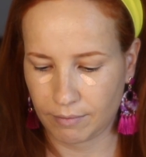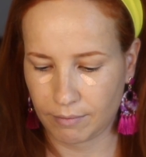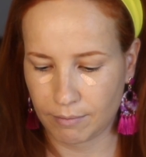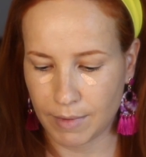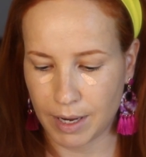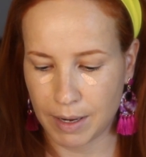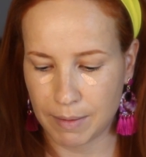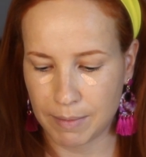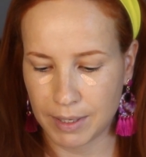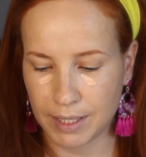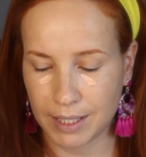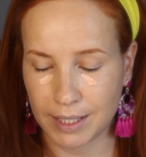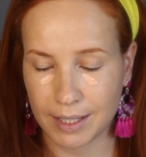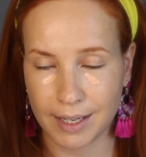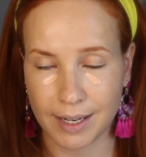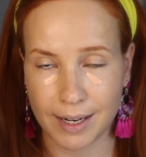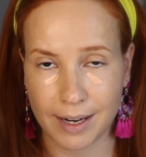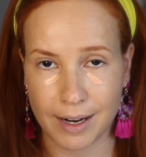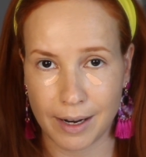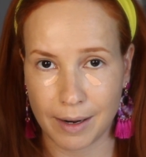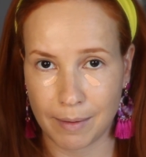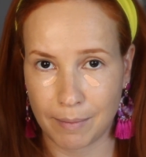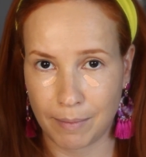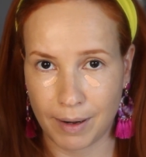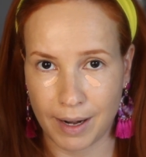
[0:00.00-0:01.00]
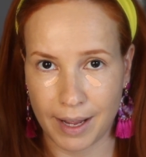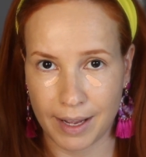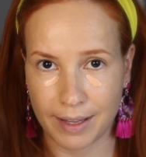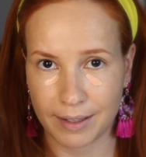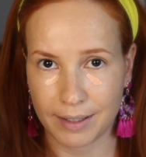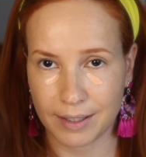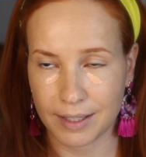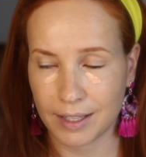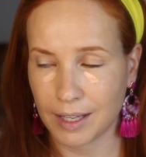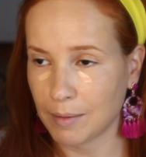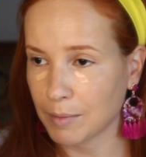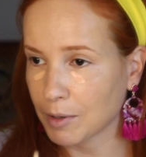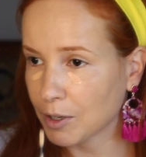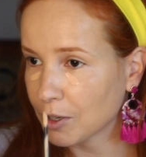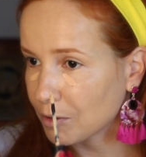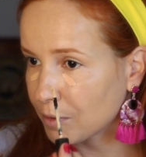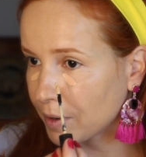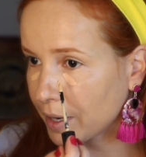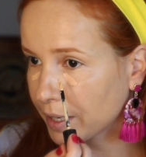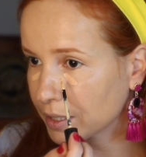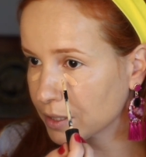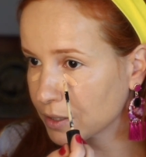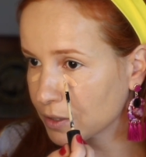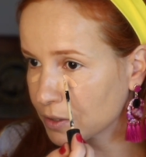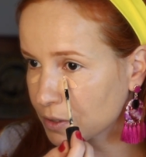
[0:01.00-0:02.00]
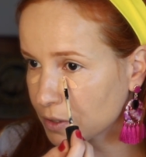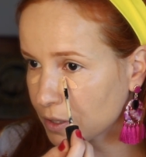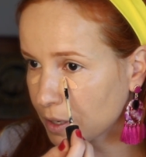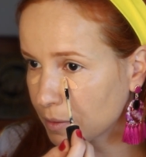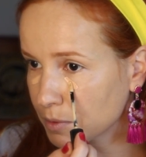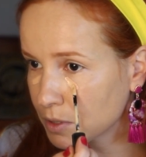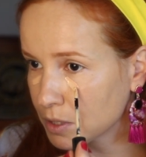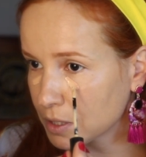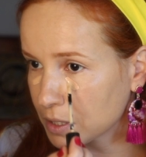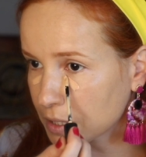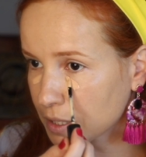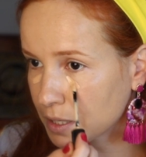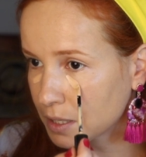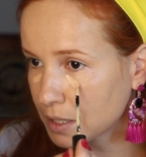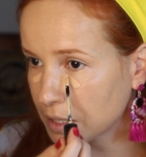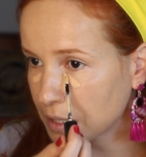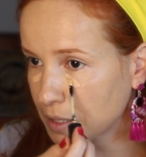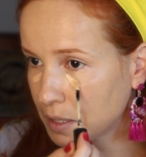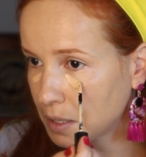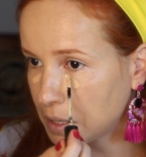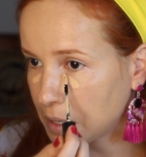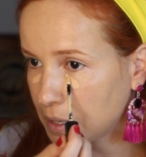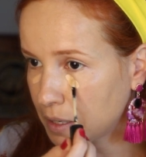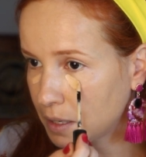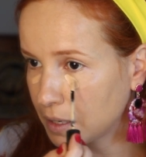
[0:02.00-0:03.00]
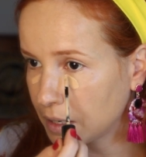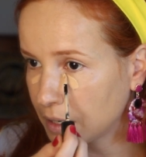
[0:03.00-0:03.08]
By mistake, I applied the same corrector. So I'm just gonna